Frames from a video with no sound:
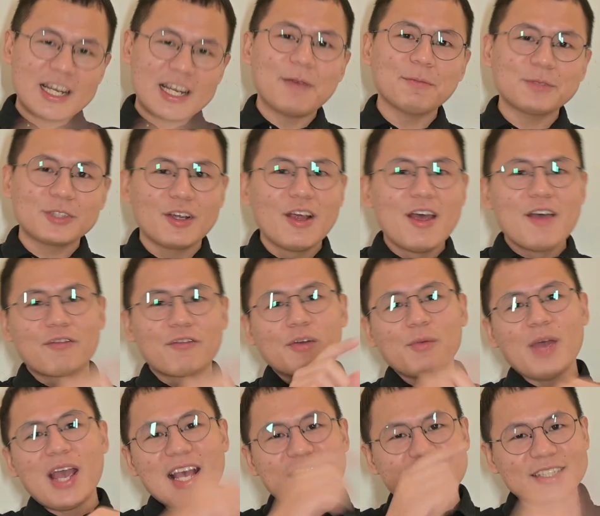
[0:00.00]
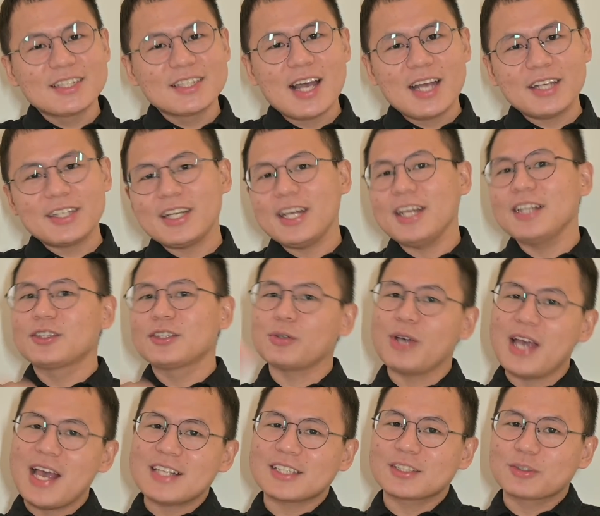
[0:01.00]
jumped from S19 to
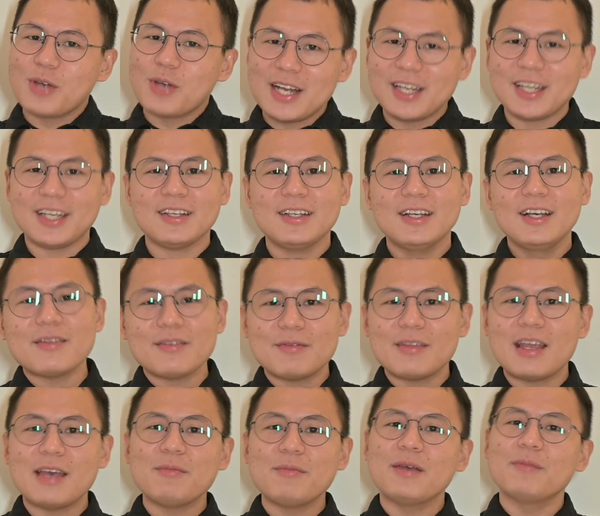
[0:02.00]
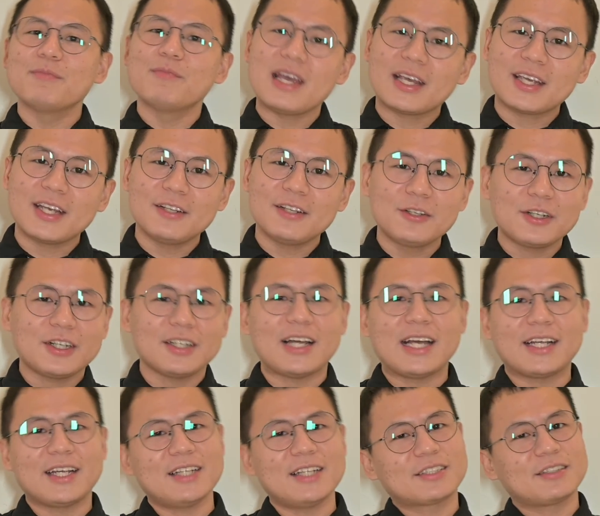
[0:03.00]
S20. They may make it look
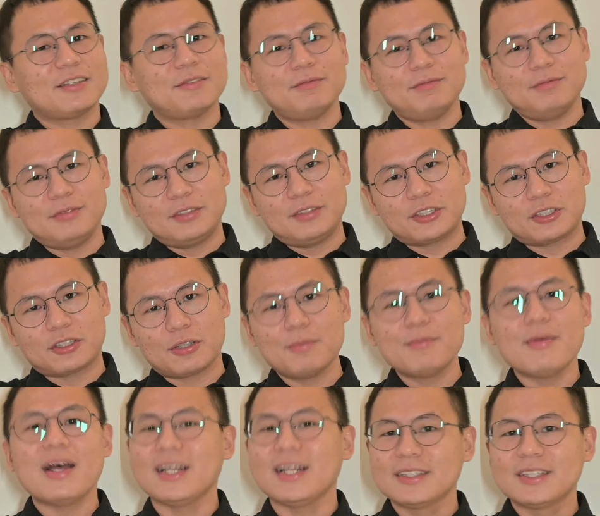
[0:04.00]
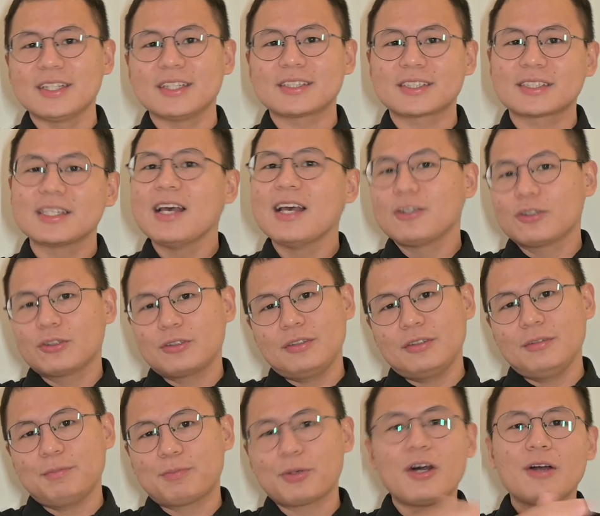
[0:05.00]
like it's a tremendous
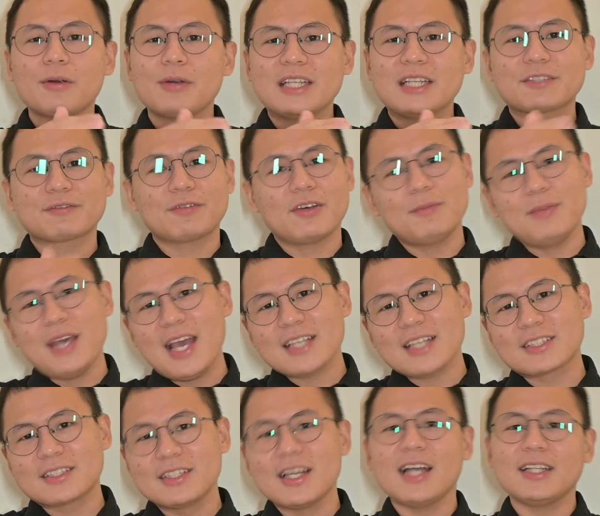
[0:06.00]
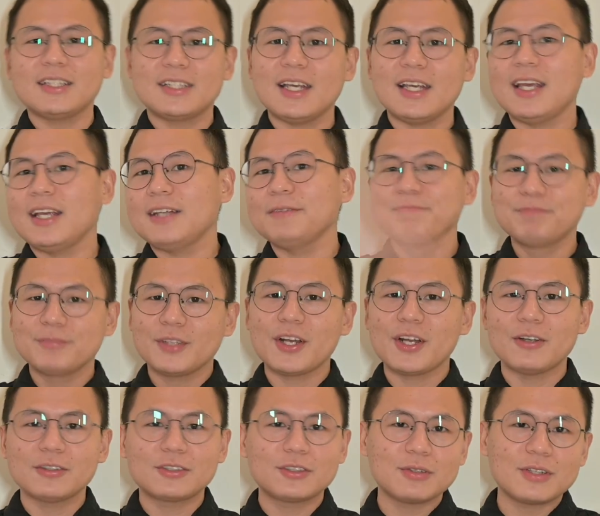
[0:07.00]
progress from S19, you
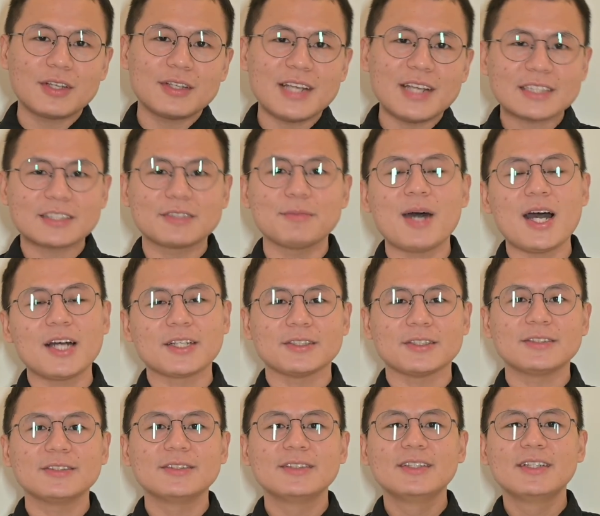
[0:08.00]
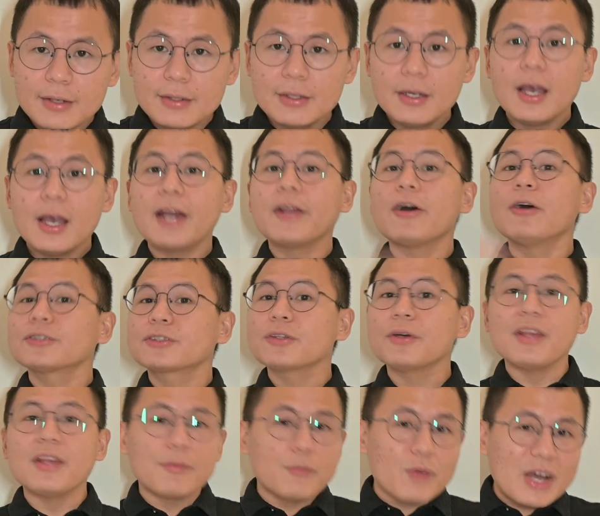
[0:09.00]
know, to the next model. And also
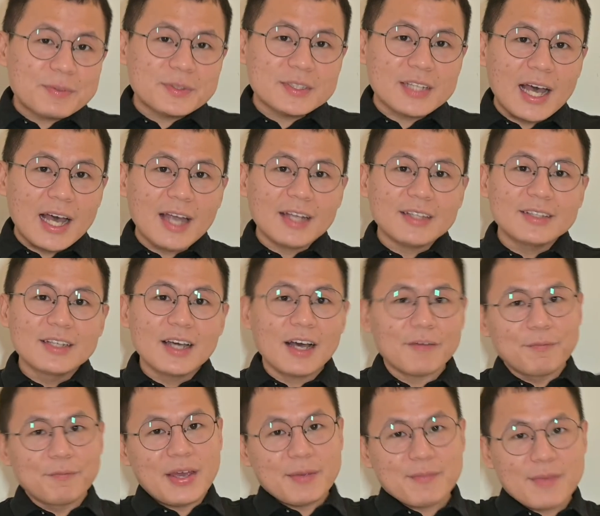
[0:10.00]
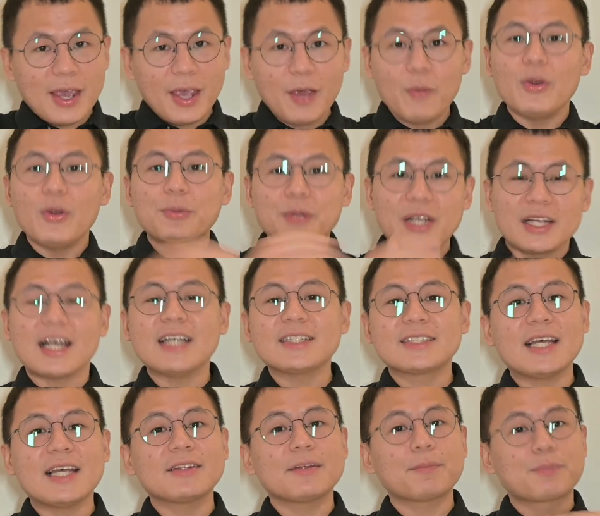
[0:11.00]
in the website of Bitmain, we
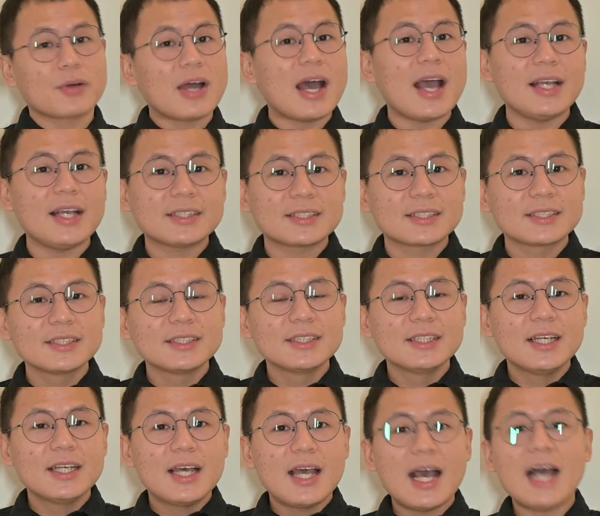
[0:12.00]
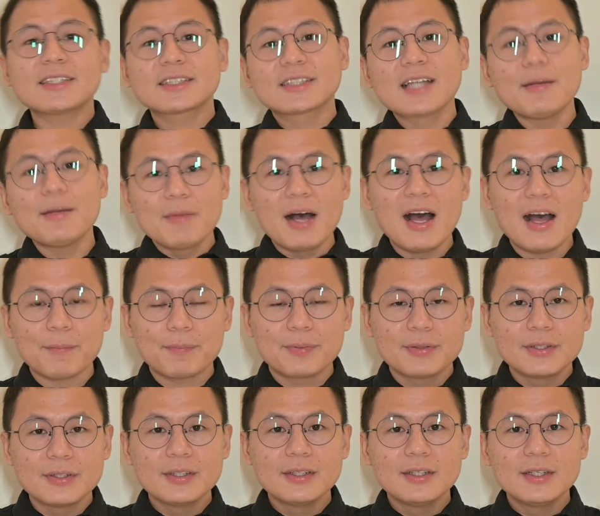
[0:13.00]
realized that the price has come up
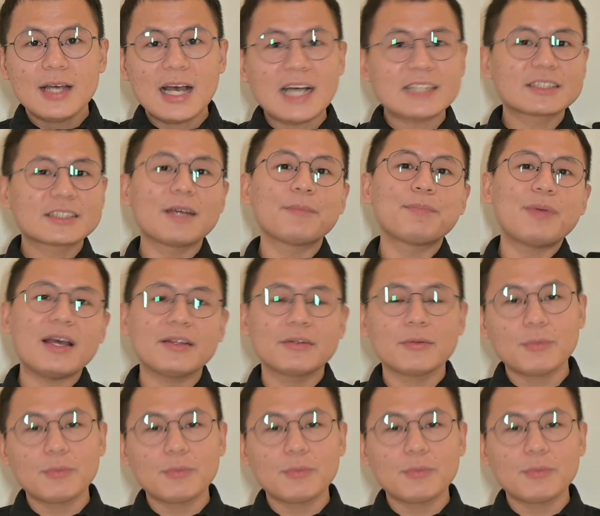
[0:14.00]
as compared to